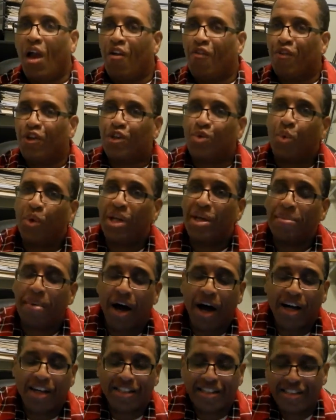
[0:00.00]
for 20
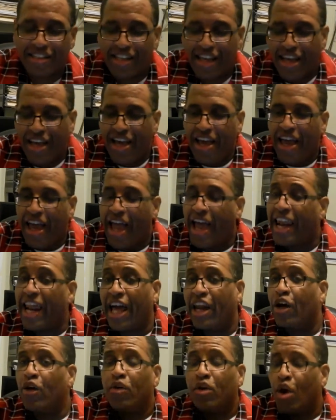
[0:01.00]
bucks, and
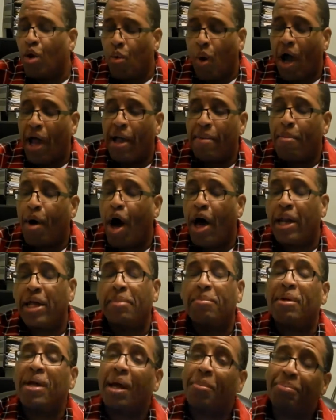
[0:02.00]
I don't know why I bought
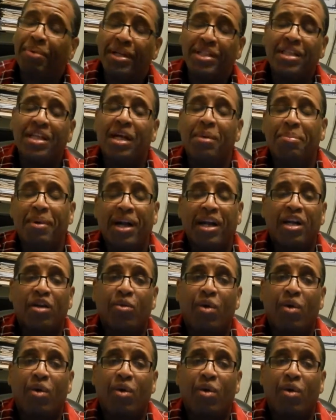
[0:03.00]
it, but I picked it up at a